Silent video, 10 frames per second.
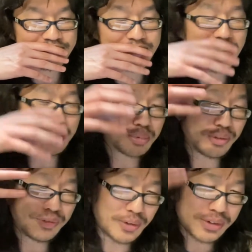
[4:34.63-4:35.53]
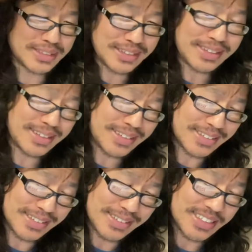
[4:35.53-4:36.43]
April
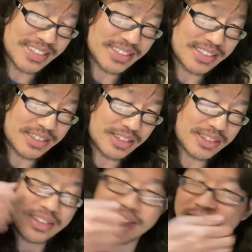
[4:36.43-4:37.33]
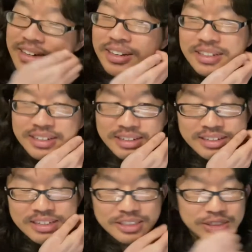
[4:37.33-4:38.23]
14. Ugh,
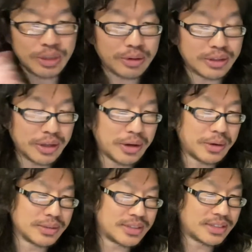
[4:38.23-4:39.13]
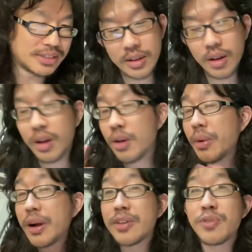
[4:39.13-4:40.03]
it's so close.
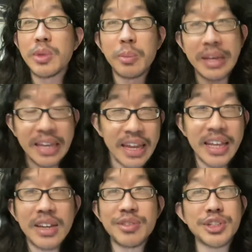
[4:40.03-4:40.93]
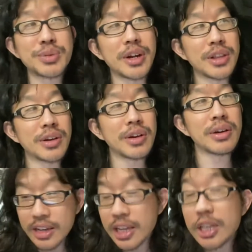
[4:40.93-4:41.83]
Already from the beginning of the
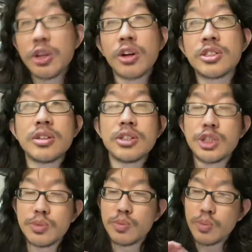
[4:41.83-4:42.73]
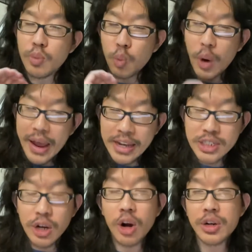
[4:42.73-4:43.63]
trailer, it looked way
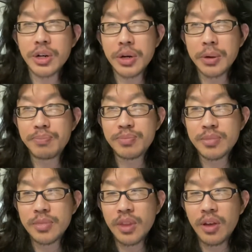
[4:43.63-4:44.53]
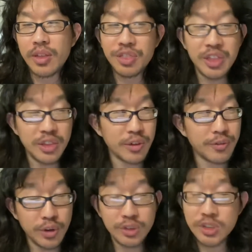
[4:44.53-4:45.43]
darker than the
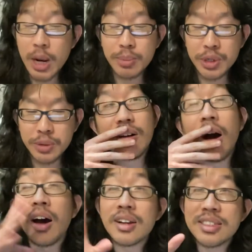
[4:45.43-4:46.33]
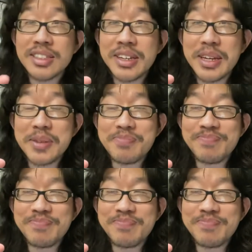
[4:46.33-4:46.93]
first chapter. Honestly,